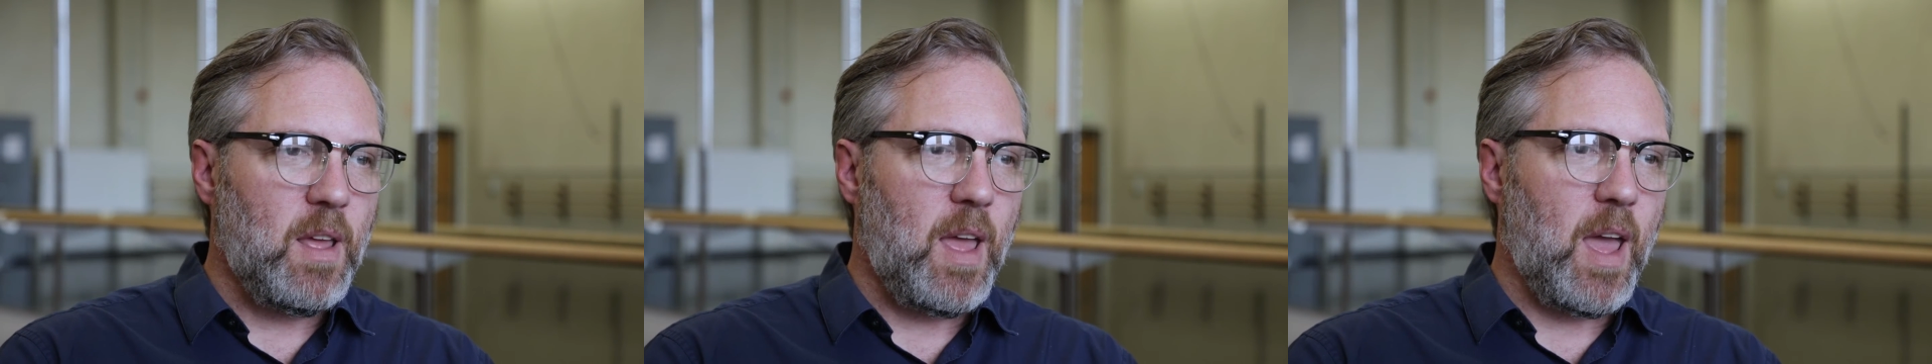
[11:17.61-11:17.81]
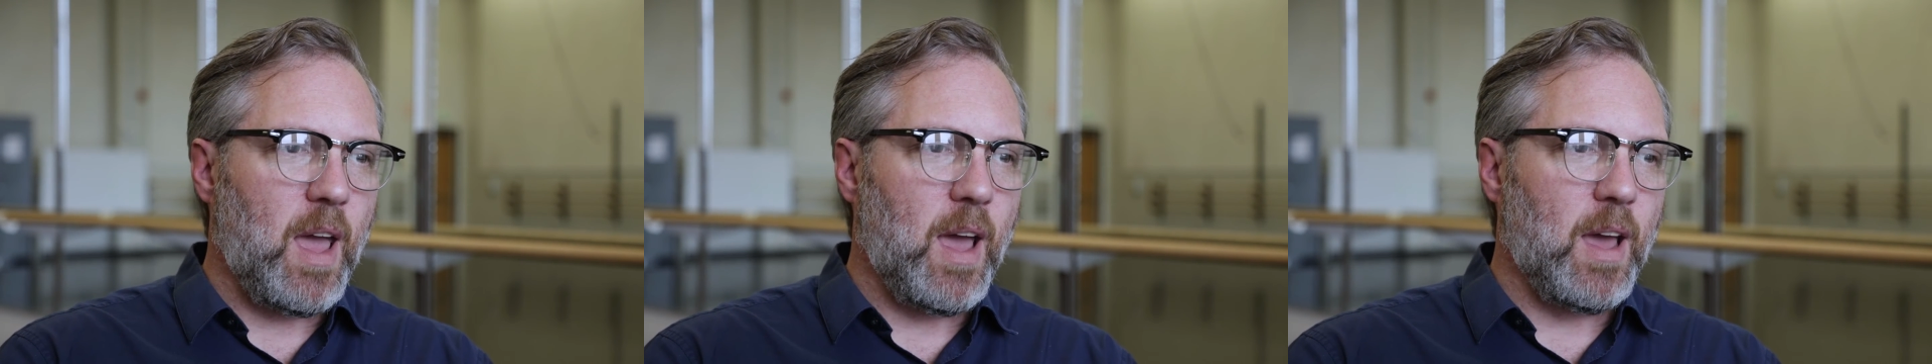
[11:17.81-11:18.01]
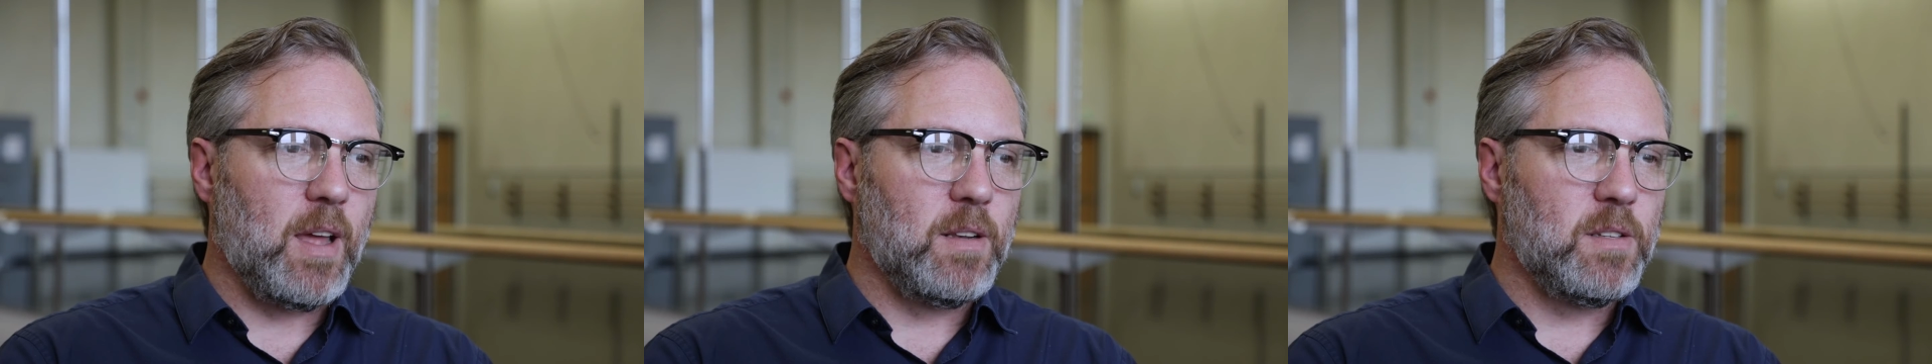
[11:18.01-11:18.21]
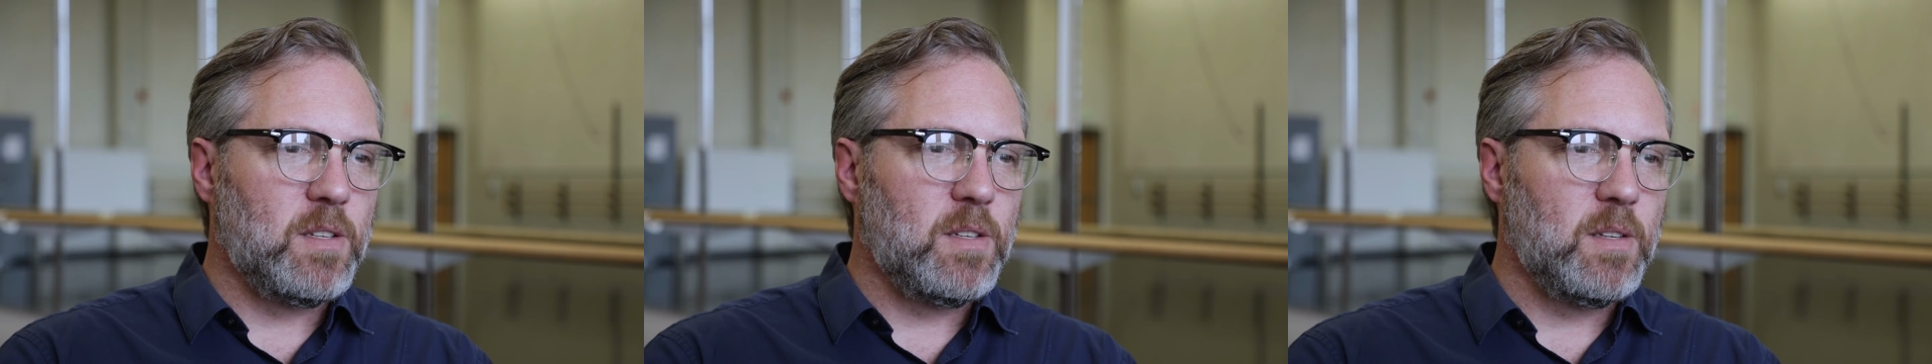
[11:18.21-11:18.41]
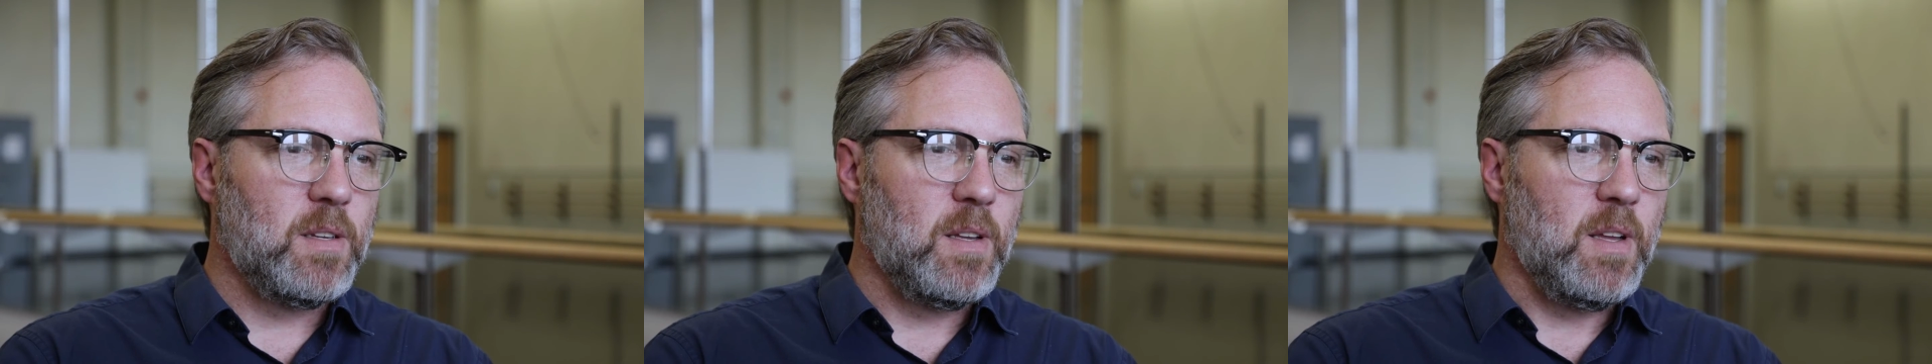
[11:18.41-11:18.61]

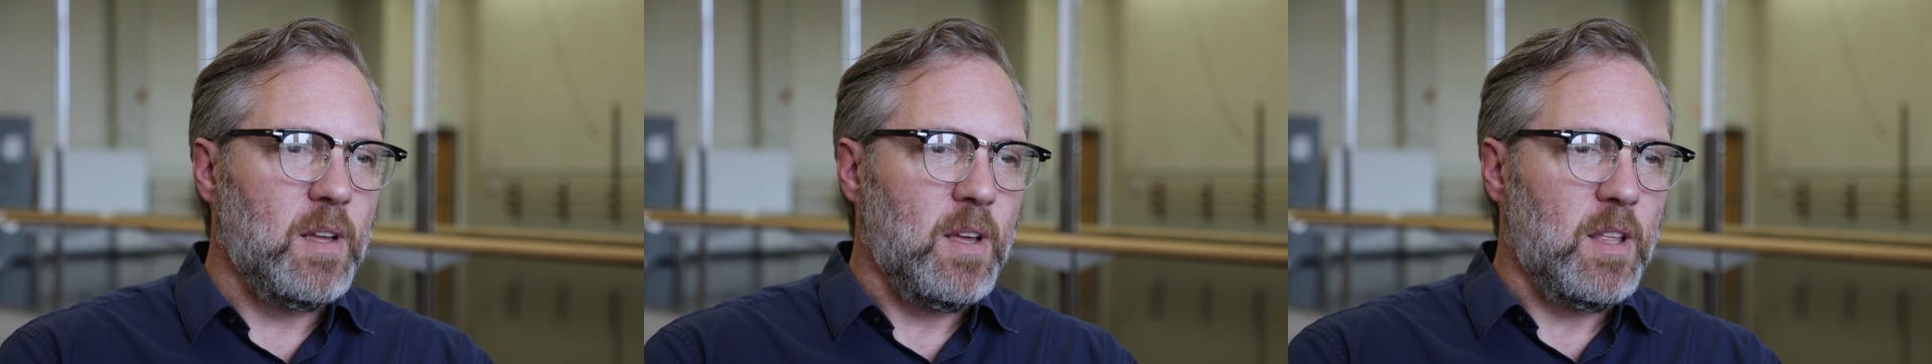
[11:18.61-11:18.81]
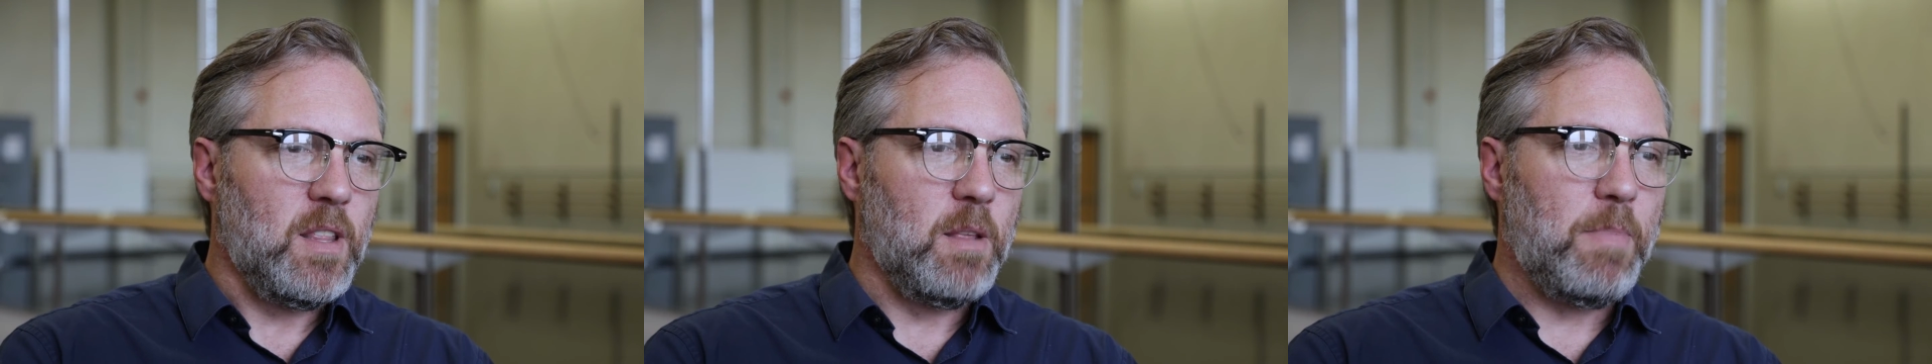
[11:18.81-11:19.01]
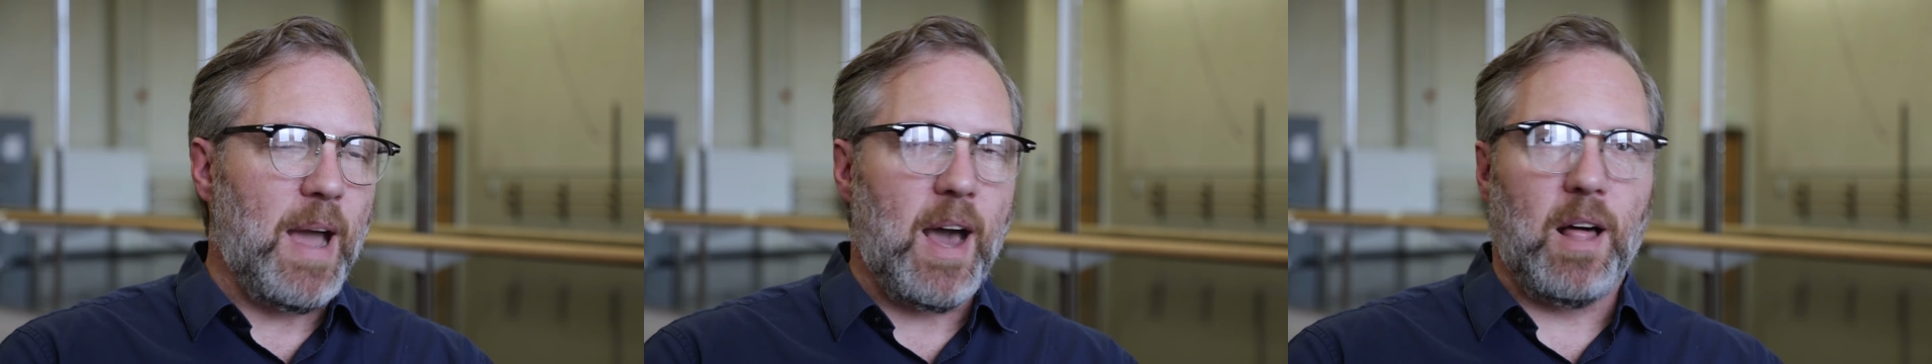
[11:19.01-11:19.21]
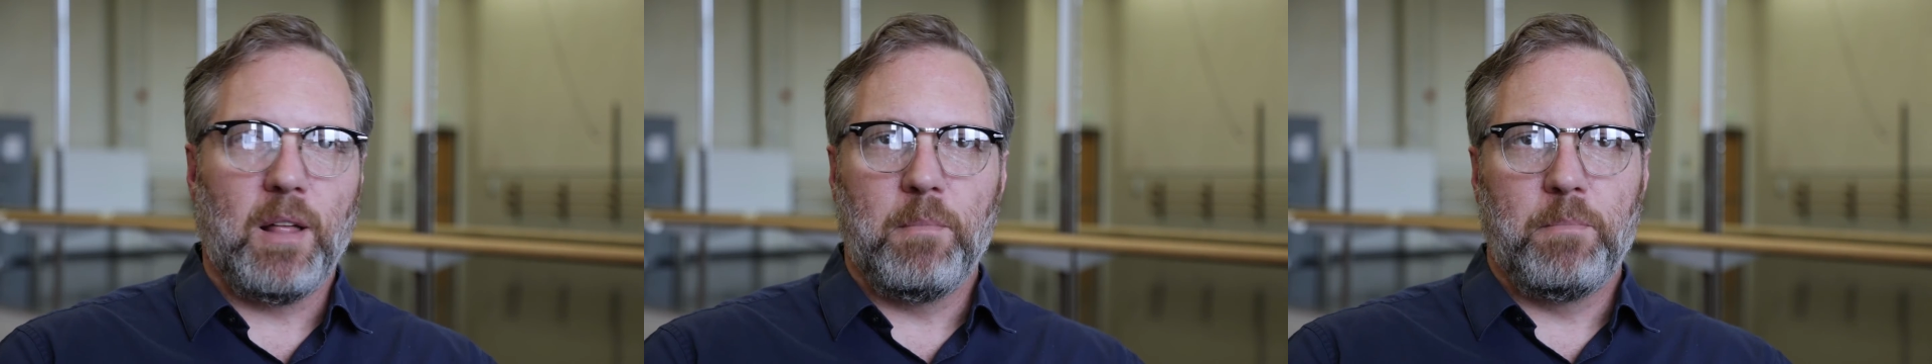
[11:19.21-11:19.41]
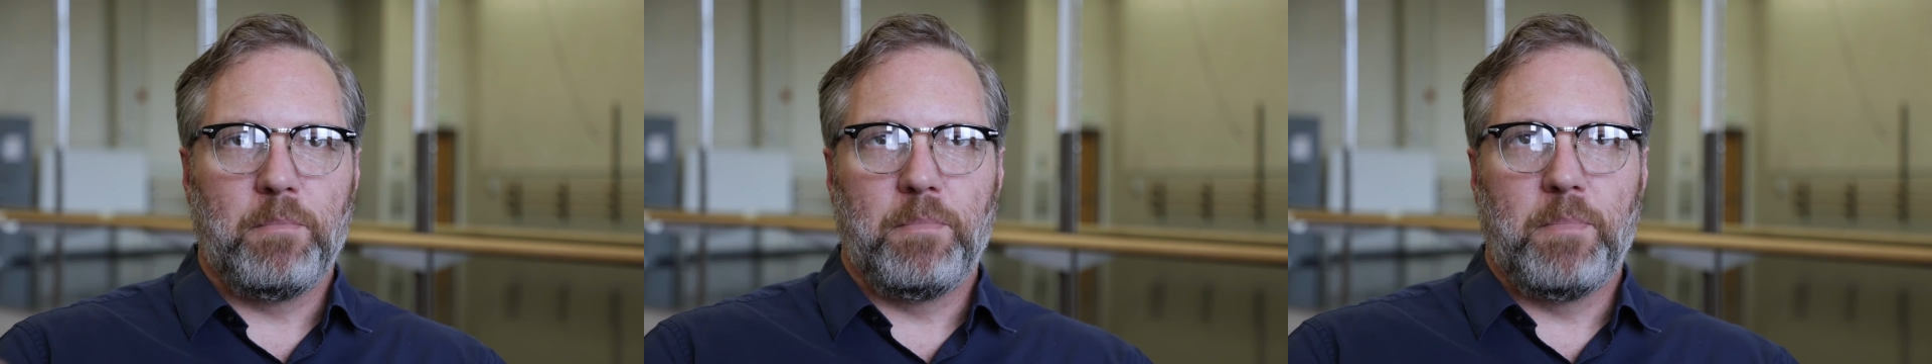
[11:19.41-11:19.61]
and the
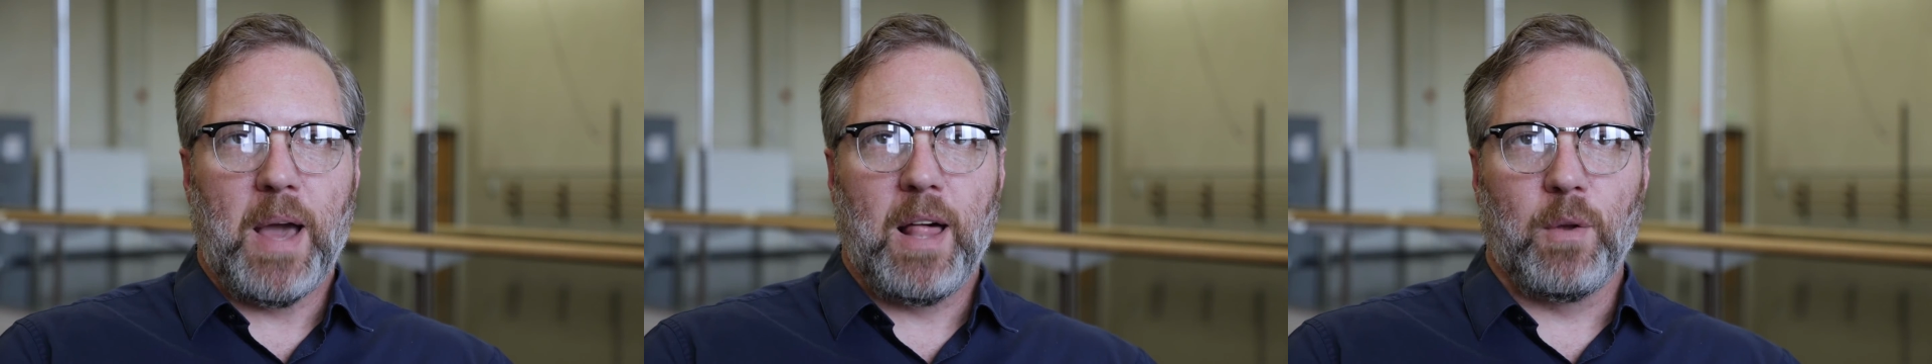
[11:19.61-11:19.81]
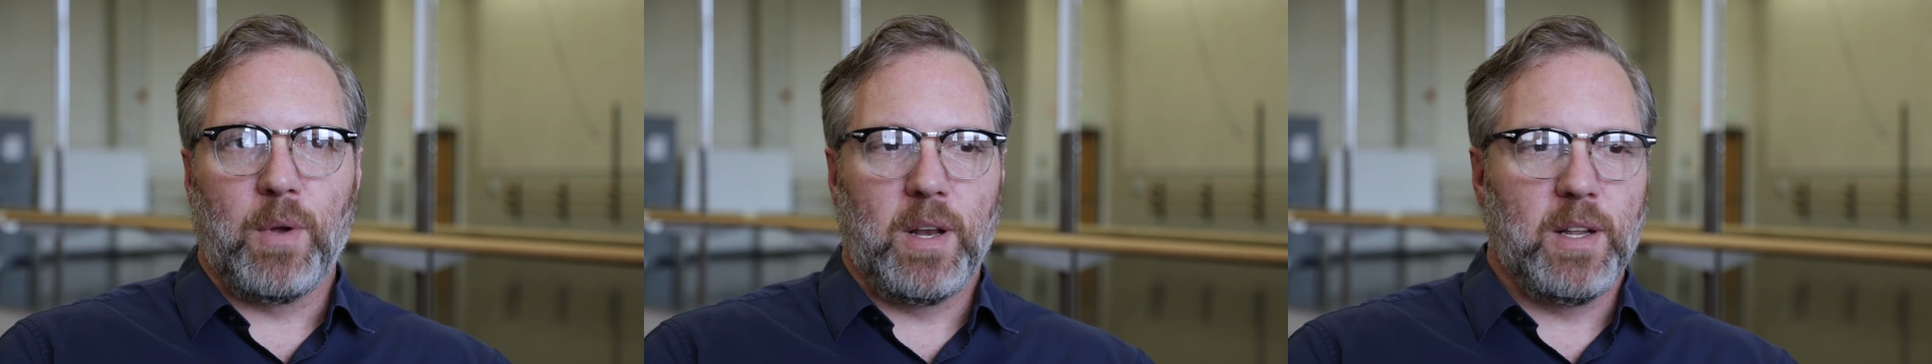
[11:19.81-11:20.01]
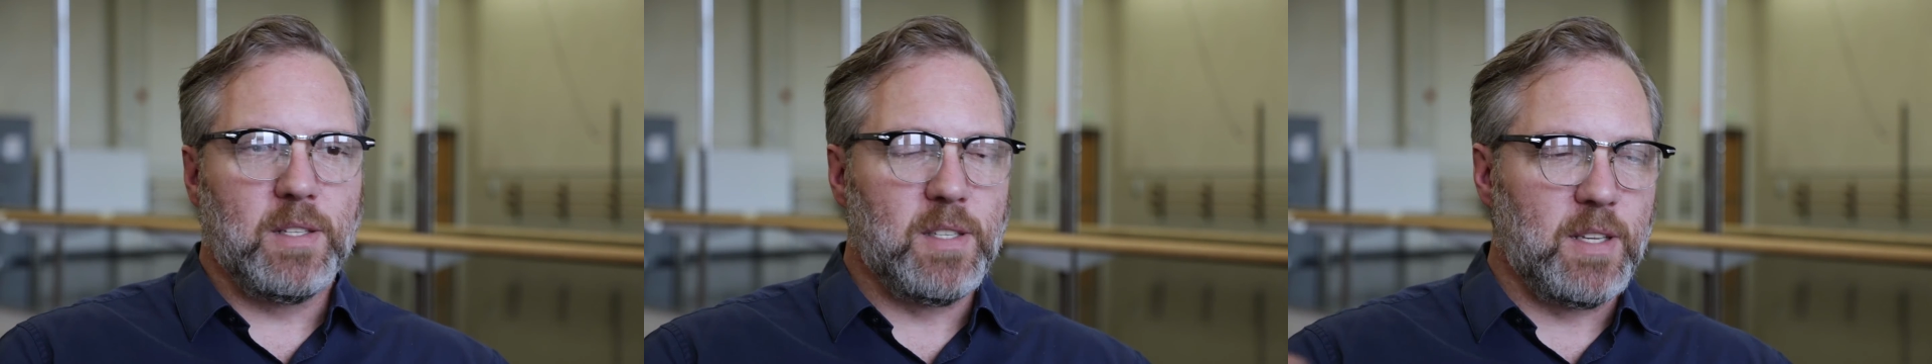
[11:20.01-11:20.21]
ballerinas,